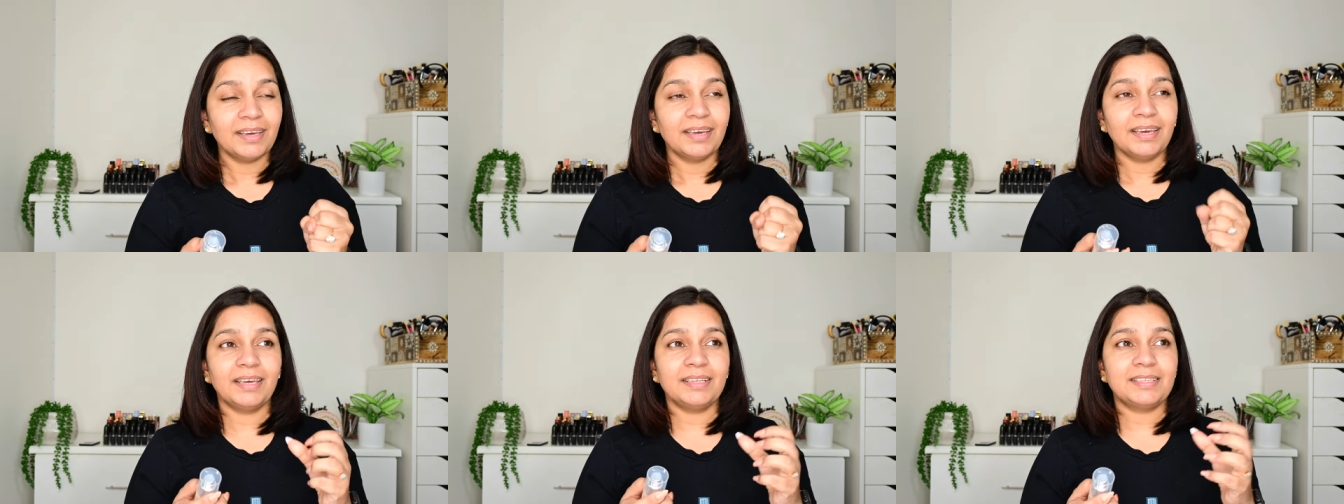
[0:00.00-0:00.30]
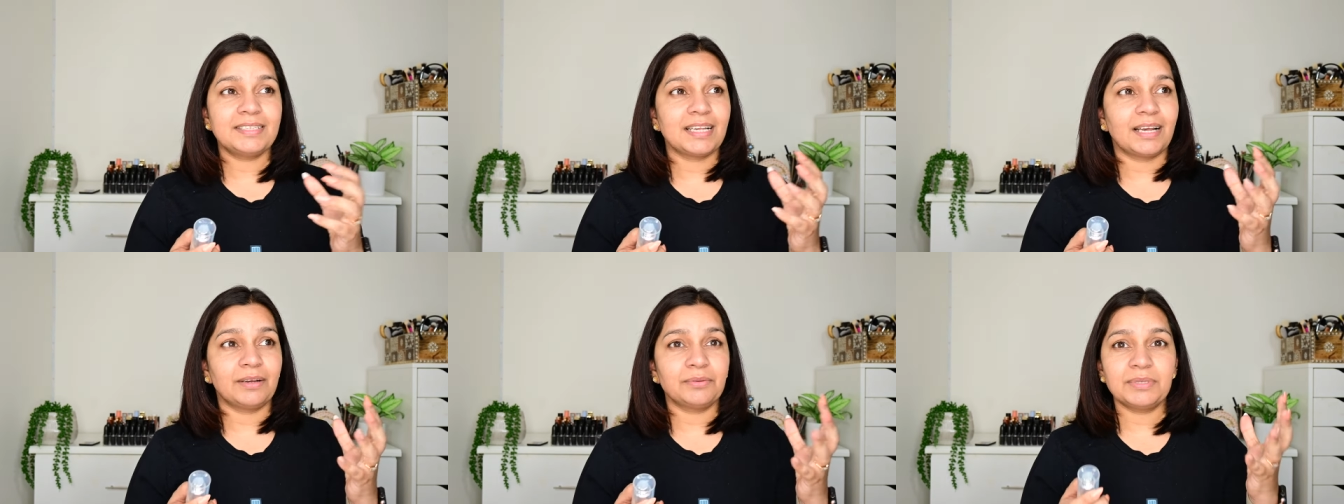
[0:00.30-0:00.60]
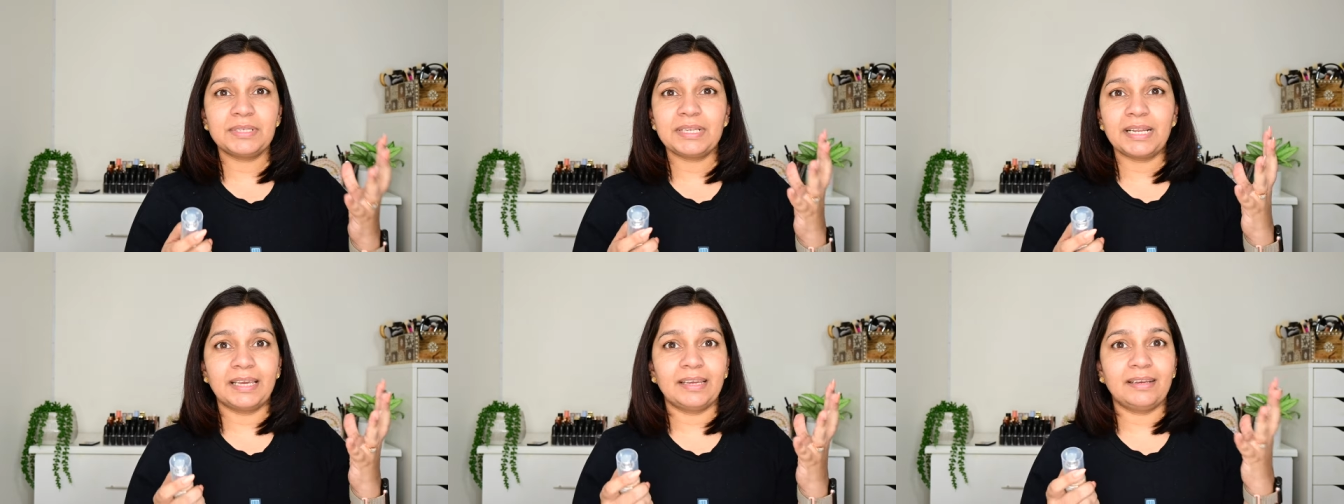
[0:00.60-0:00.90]
It
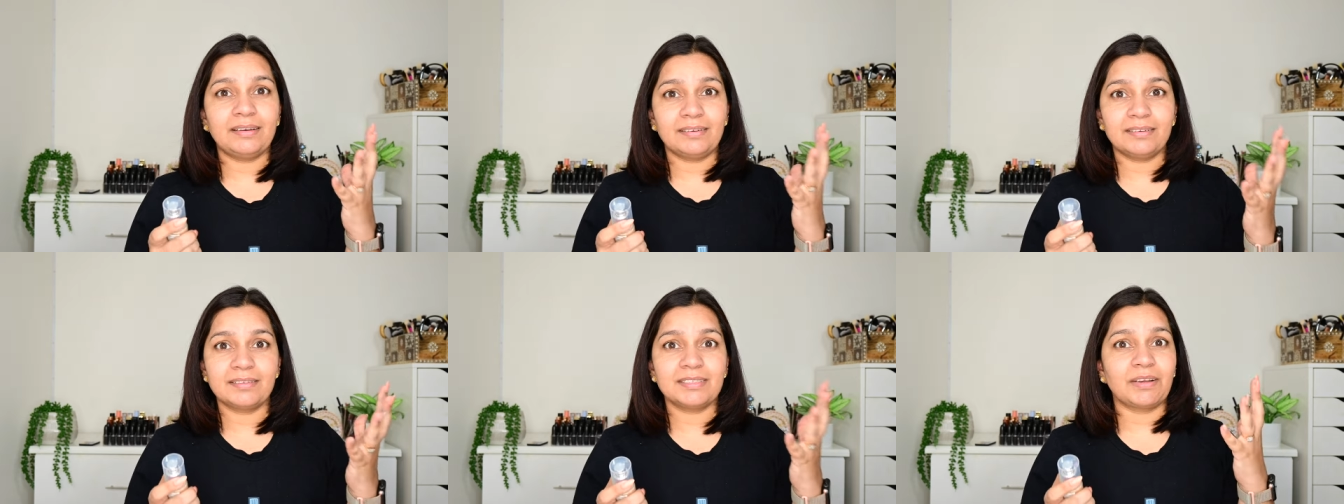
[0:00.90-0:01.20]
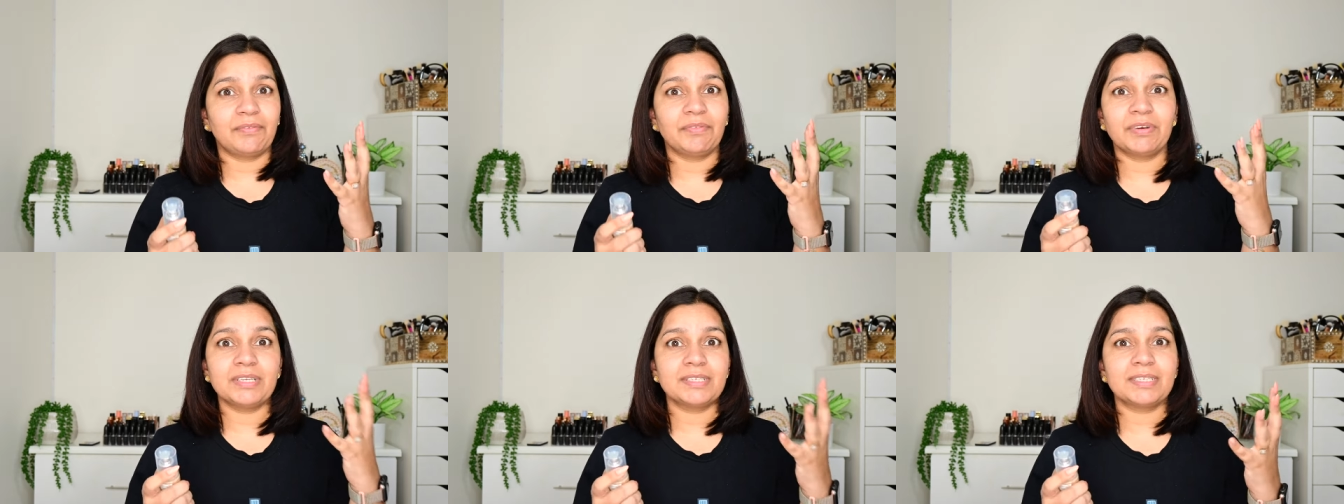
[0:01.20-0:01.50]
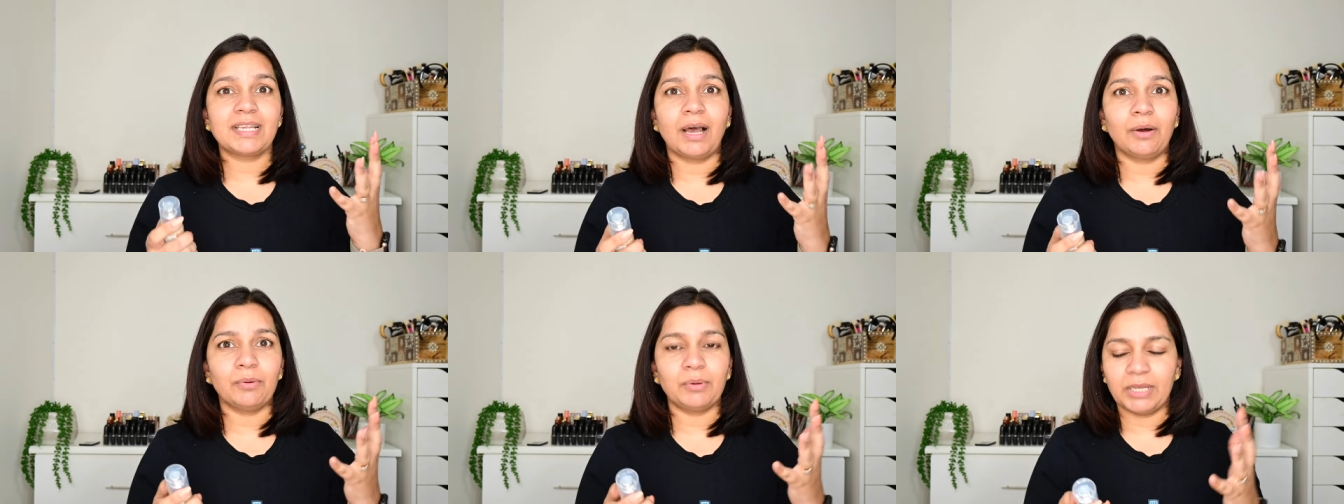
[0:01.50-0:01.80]
sounds like someone
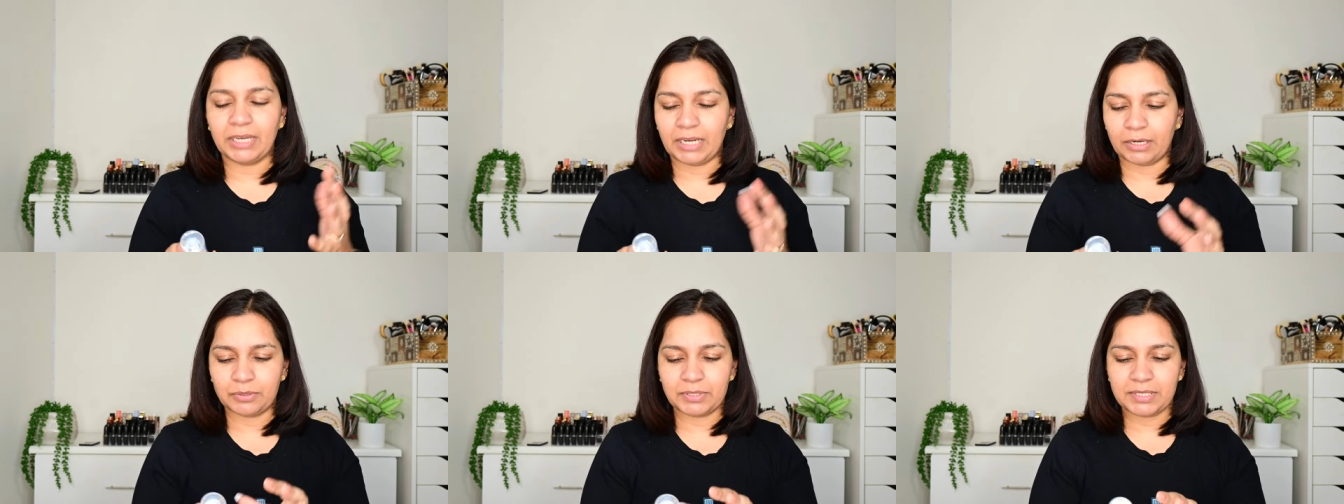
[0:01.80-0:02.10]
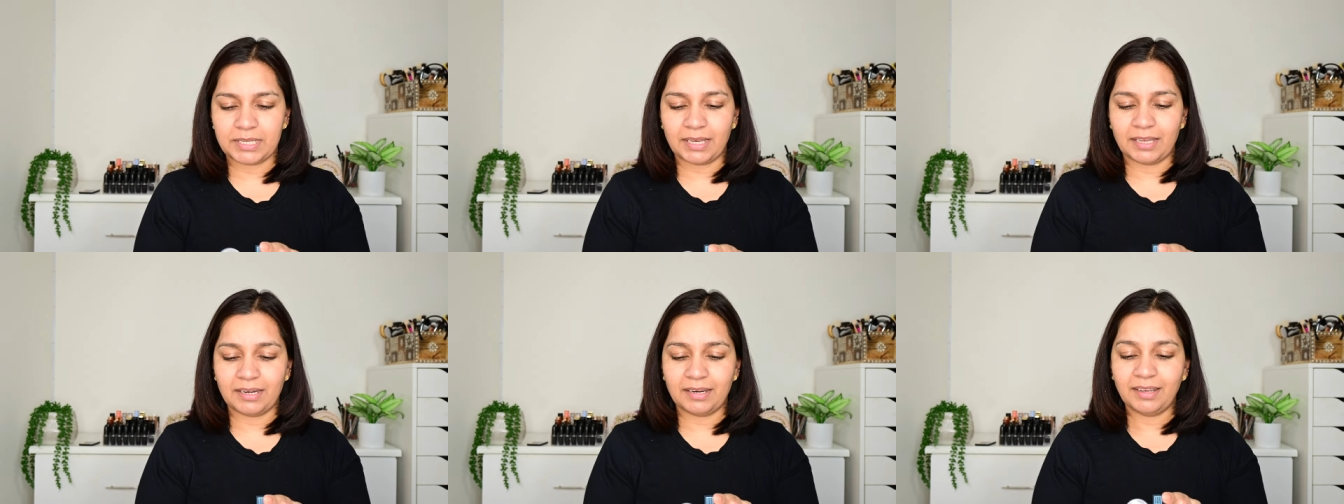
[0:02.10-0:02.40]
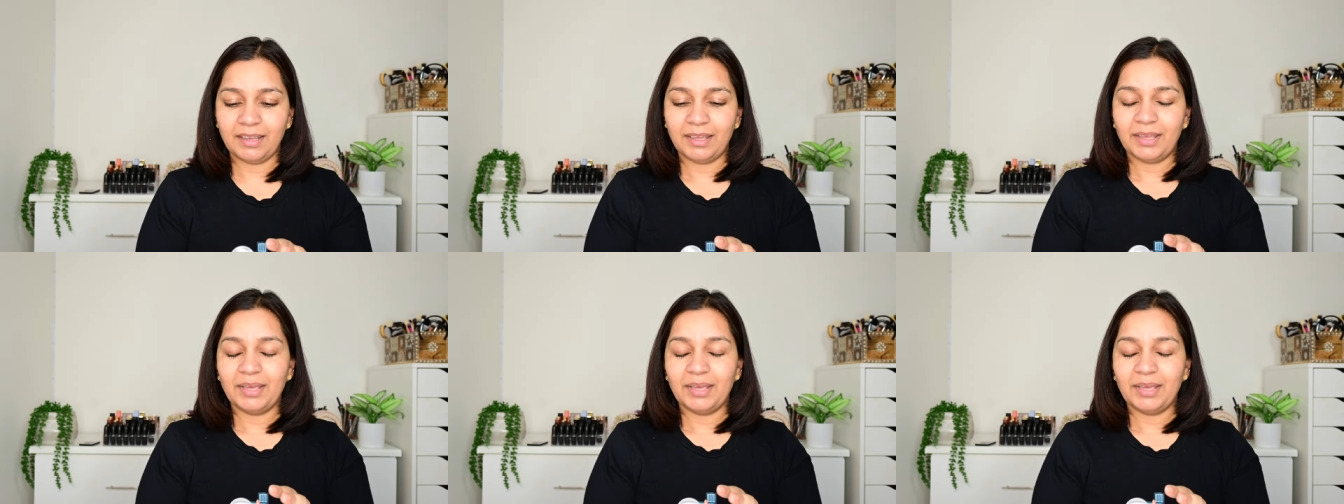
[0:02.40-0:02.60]
is howling outside.